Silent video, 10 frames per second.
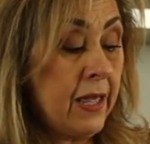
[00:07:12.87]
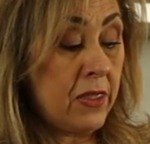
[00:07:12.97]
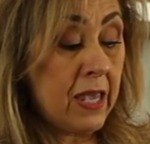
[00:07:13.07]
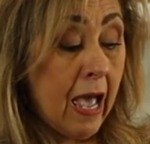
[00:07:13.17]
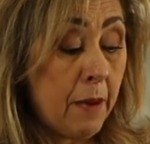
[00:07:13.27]

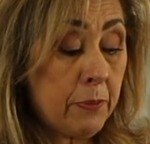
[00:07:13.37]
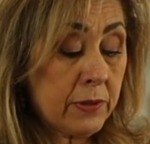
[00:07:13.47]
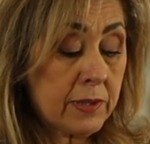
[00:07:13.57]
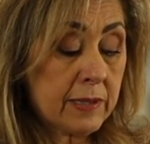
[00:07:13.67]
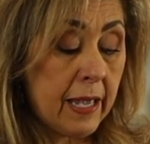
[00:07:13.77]
the
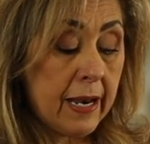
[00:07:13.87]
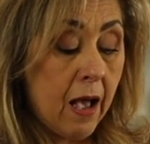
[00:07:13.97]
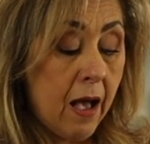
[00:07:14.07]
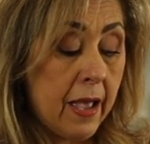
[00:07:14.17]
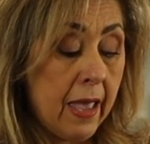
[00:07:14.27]
apples that
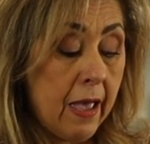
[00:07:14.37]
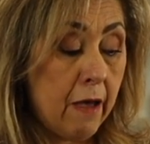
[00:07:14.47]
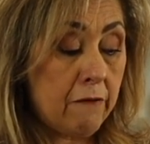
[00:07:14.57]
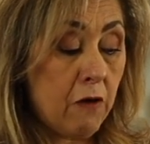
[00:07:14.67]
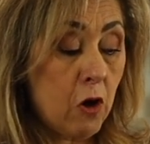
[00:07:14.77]
I
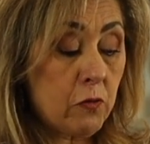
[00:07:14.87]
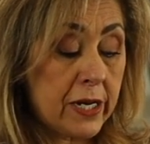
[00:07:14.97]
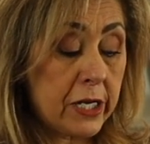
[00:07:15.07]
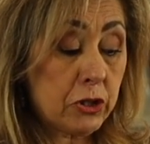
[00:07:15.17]
have already